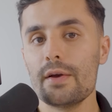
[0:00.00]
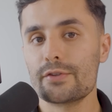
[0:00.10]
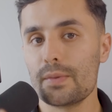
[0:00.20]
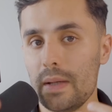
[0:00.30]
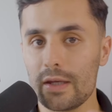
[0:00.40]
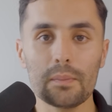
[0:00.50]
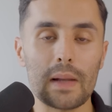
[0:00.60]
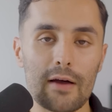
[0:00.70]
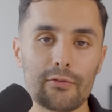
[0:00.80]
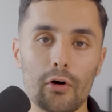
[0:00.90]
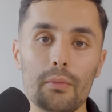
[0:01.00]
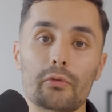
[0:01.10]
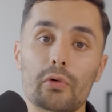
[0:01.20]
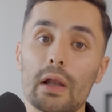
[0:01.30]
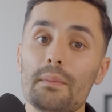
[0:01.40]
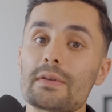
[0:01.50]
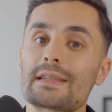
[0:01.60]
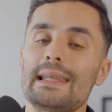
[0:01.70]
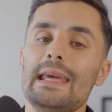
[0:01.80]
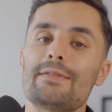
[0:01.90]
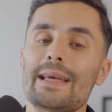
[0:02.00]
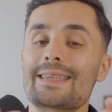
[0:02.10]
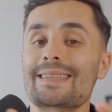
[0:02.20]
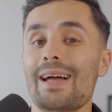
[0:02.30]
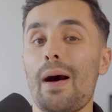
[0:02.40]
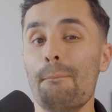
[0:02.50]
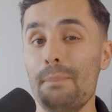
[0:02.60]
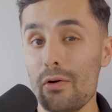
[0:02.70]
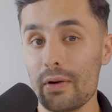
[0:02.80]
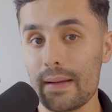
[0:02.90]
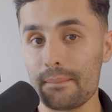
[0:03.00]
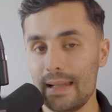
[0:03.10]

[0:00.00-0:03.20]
So pick your platform, roll up your sleeves, and start building.